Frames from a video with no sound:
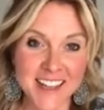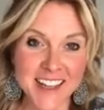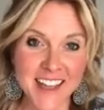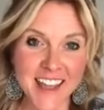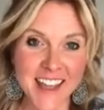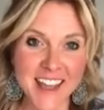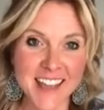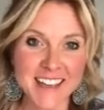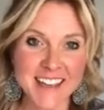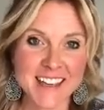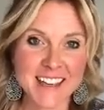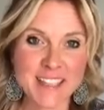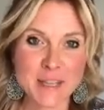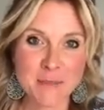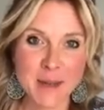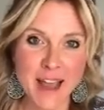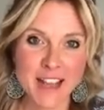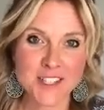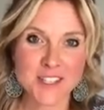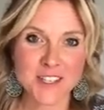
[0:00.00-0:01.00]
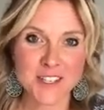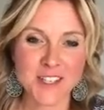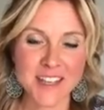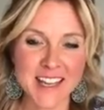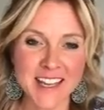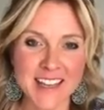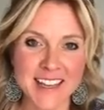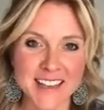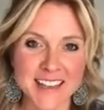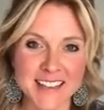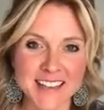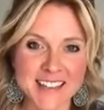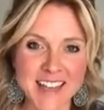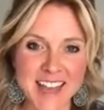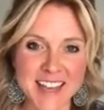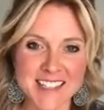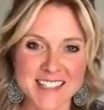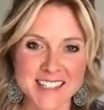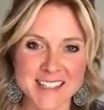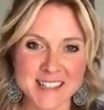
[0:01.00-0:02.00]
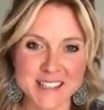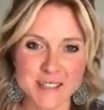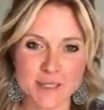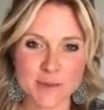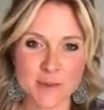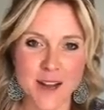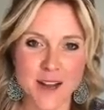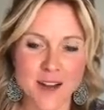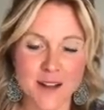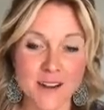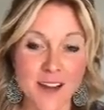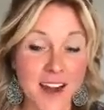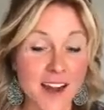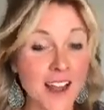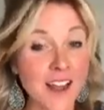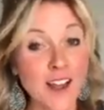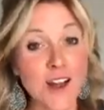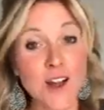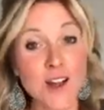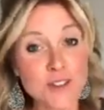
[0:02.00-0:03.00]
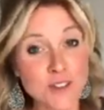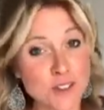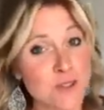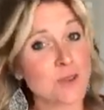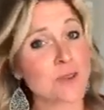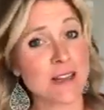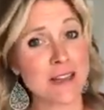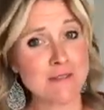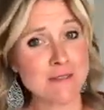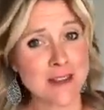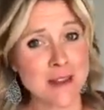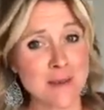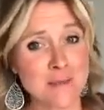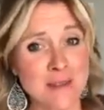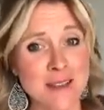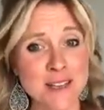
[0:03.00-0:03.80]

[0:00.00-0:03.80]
and he's a pastor in Texas as well, and I also love him.